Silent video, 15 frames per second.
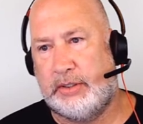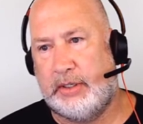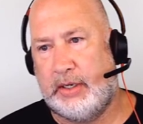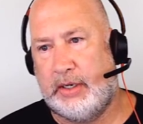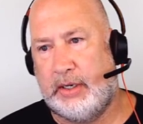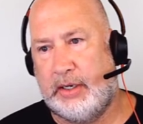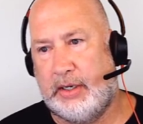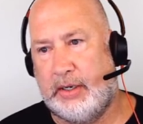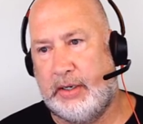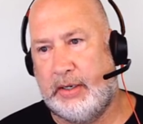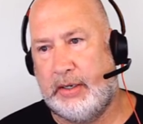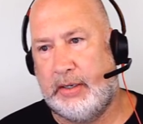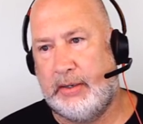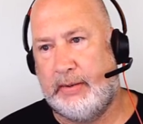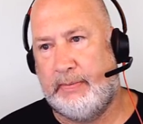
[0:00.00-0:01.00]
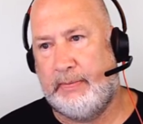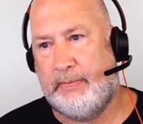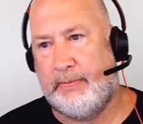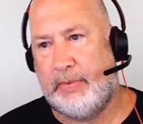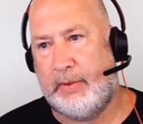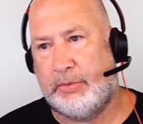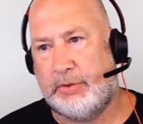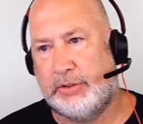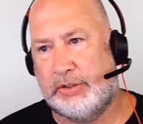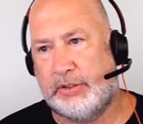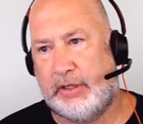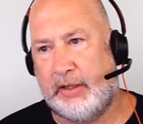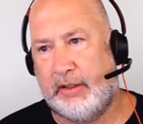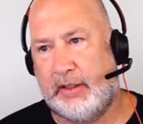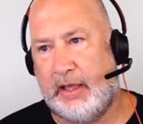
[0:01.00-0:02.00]
Um, I'm gonna
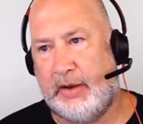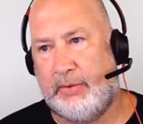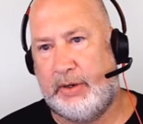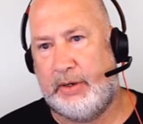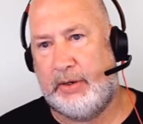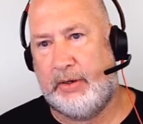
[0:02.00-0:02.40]
select that one.